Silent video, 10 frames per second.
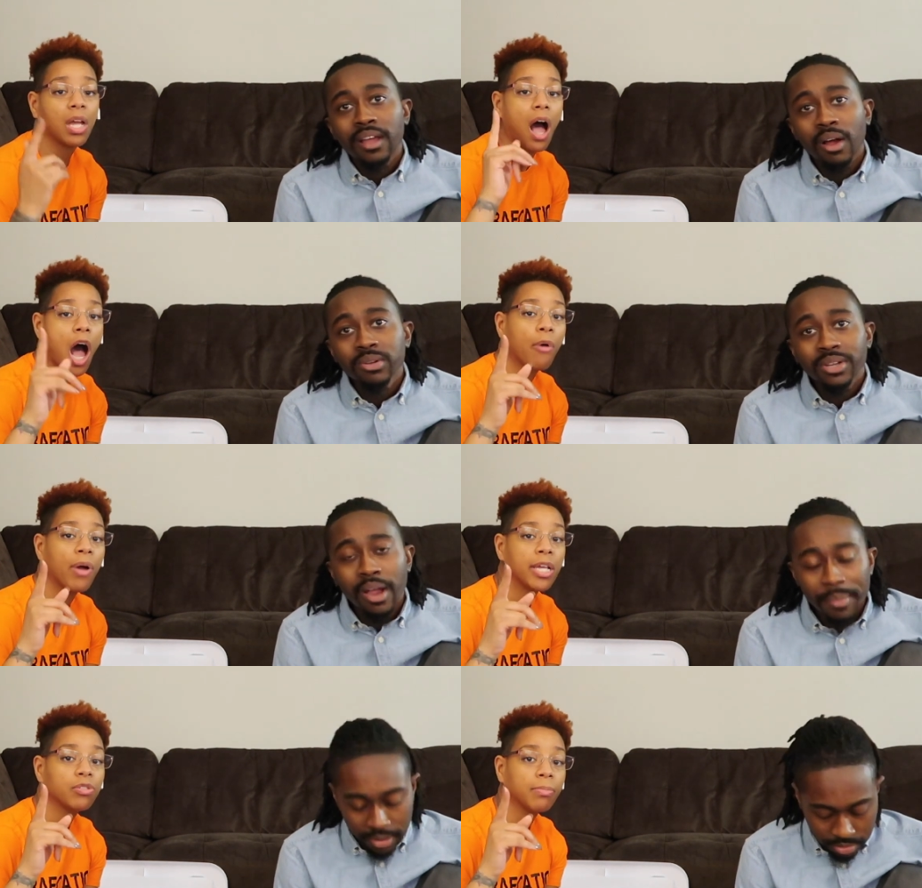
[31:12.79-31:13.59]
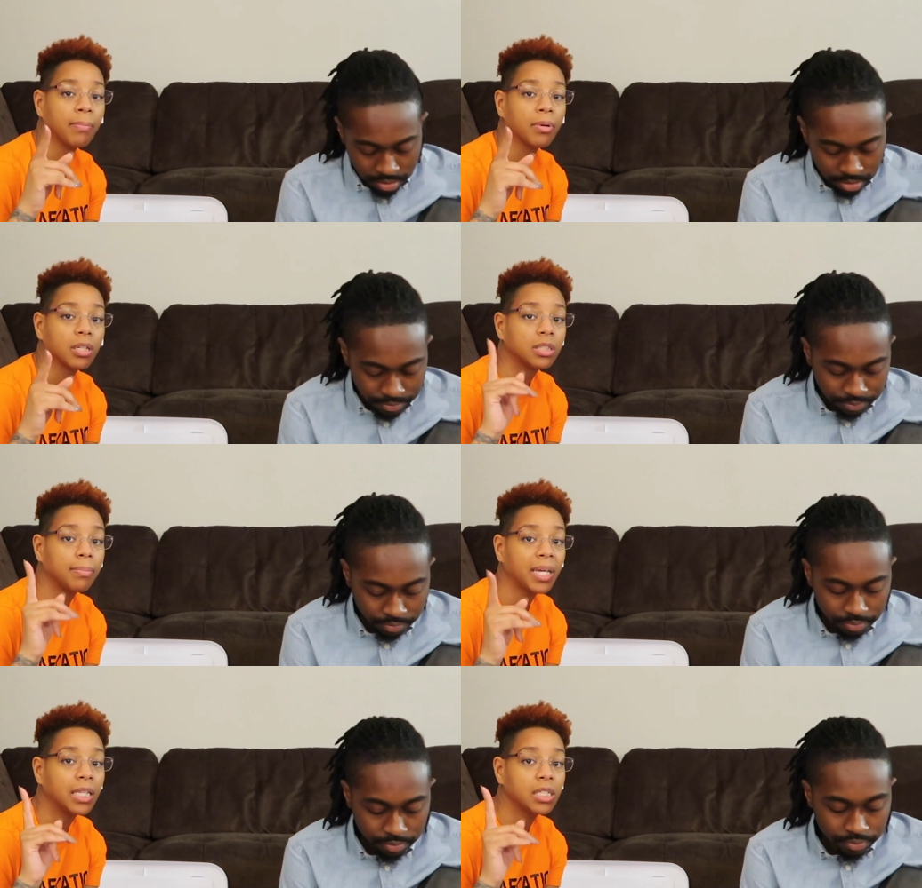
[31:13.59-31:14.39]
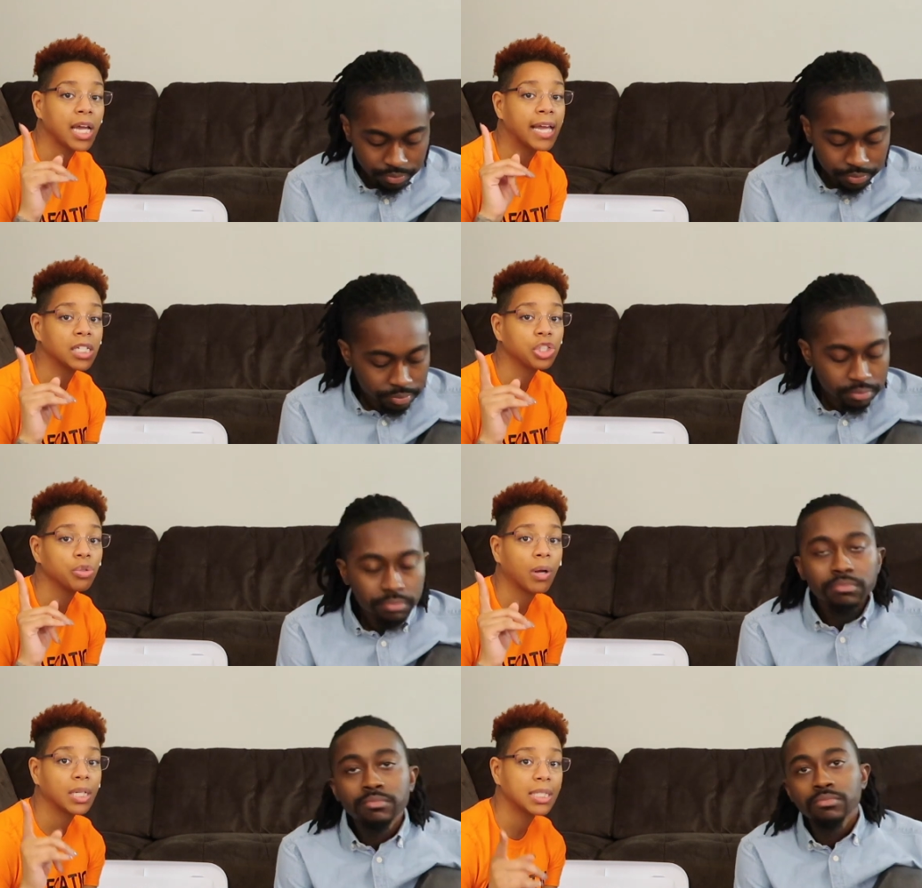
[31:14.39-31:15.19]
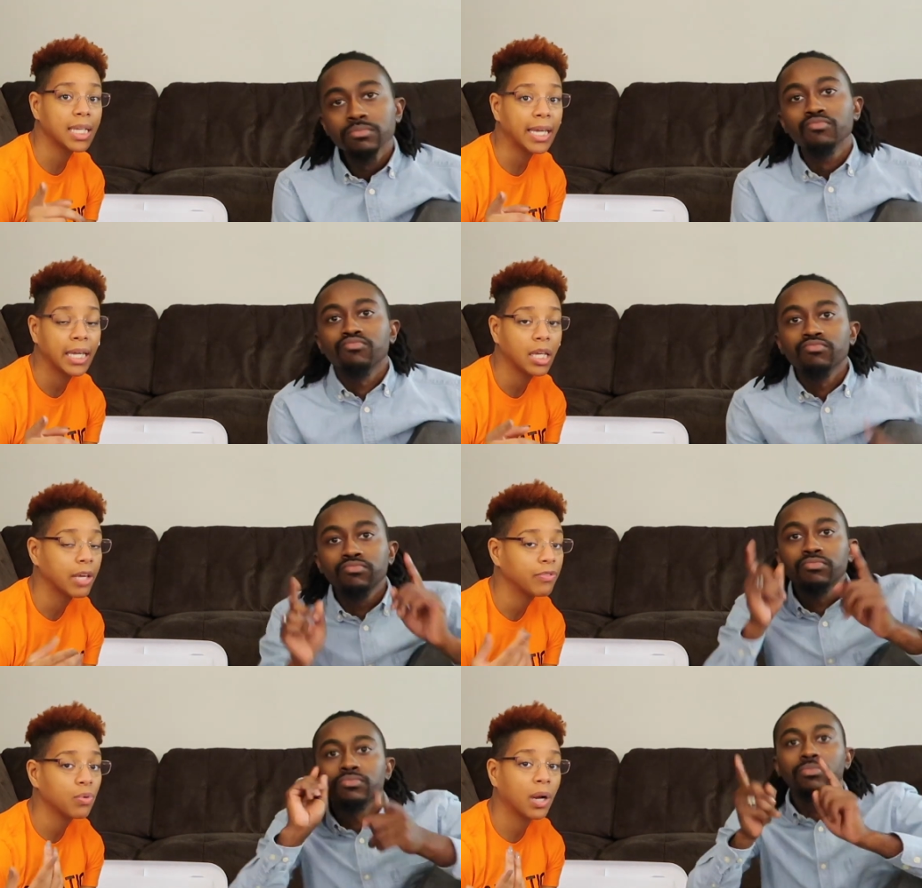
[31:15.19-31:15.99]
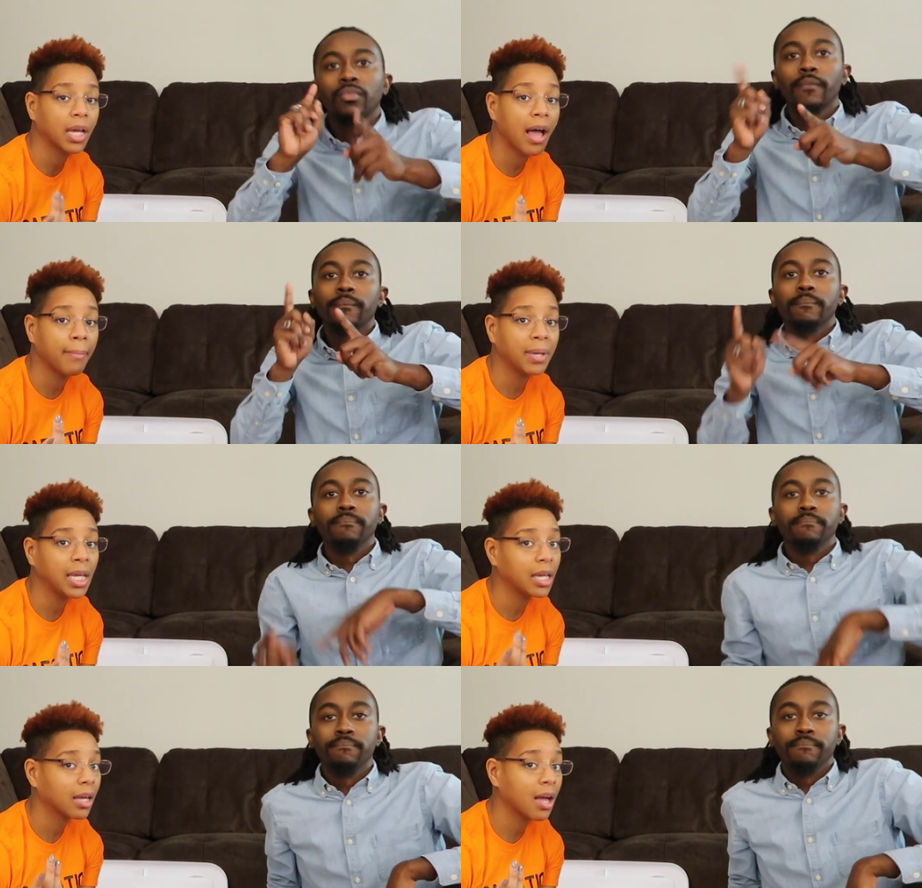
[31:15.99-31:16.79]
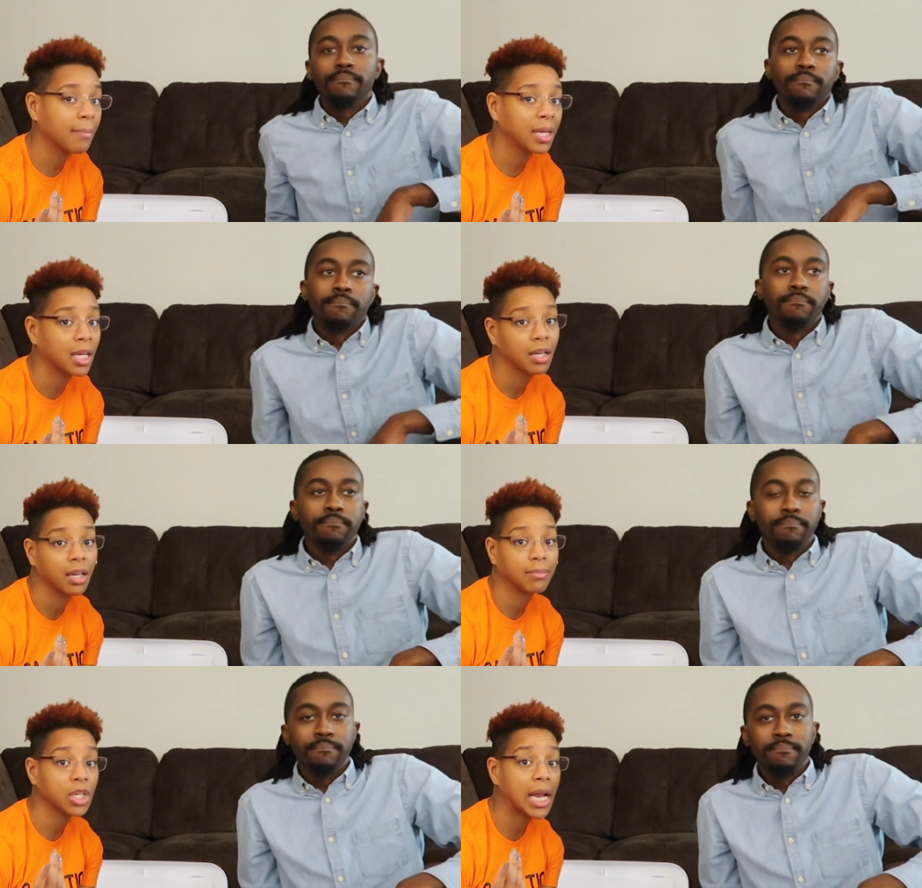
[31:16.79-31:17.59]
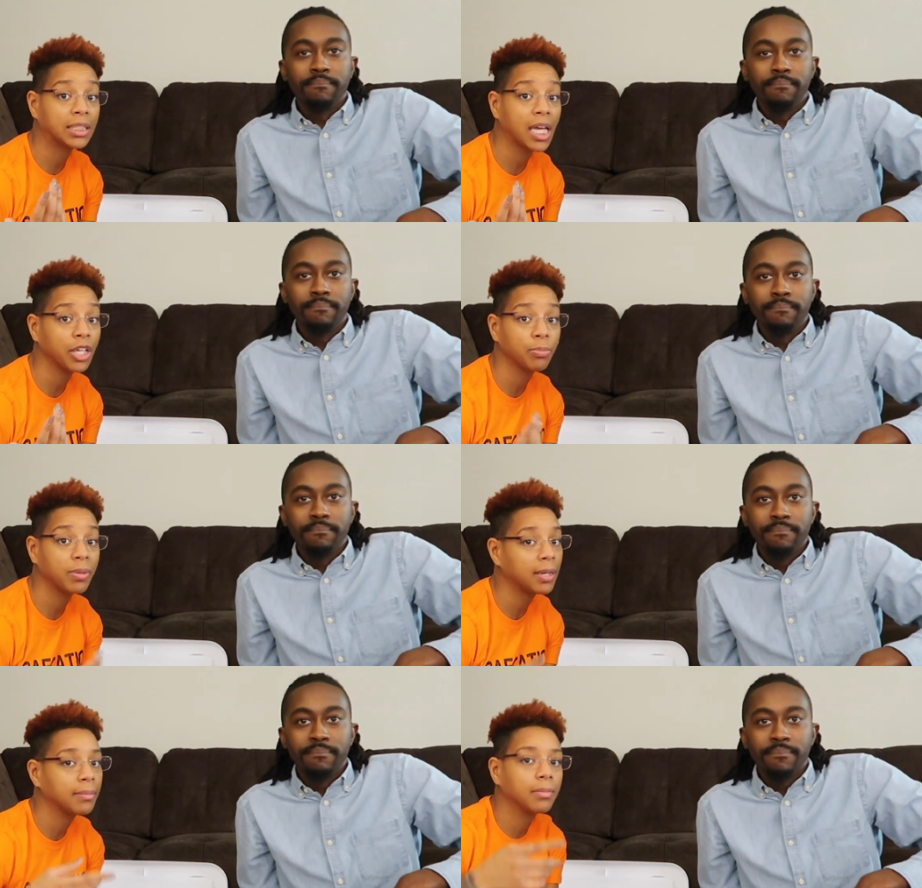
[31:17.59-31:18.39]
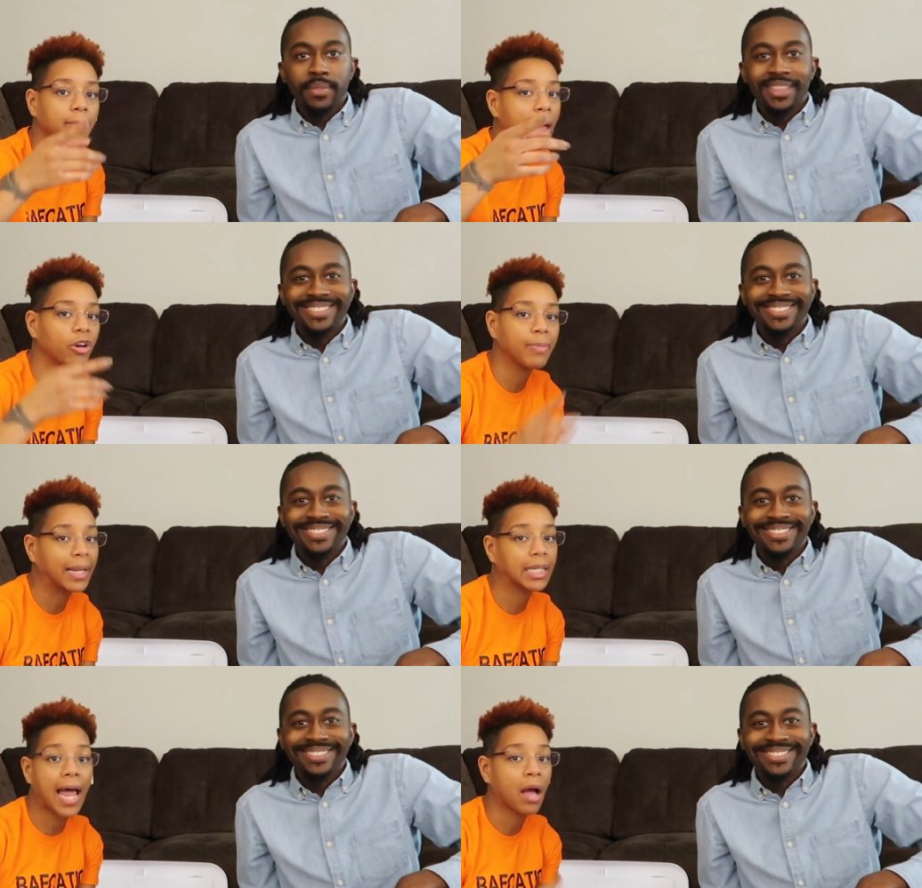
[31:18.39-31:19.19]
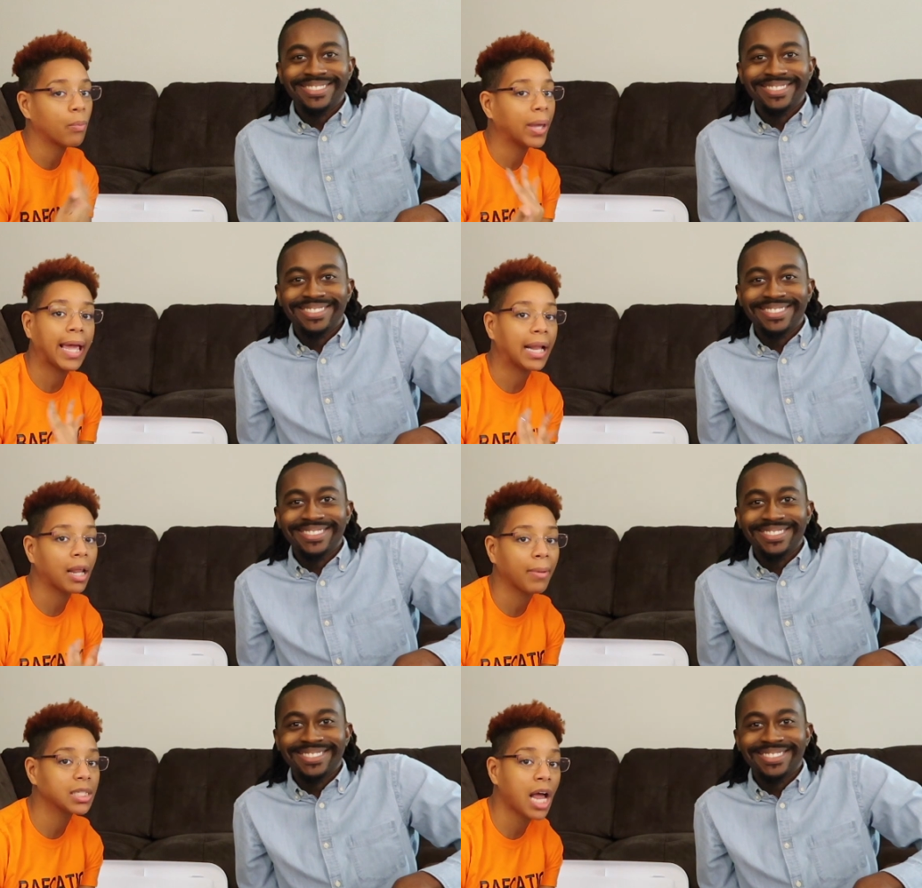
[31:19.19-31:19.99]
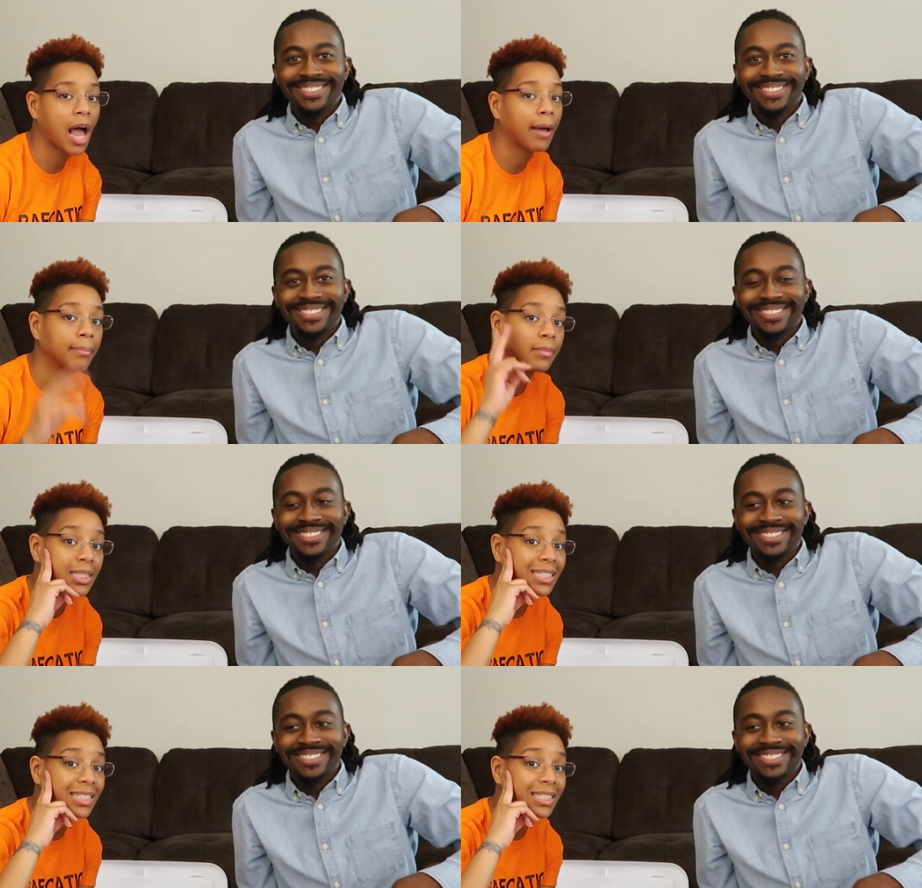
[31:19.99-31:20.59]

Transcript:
Speaker 1: also, always remember to be the change that you want to see. If you want to comment, comment. I'm trying to tell you, pimp, the battery about to die. We ain't got that much time.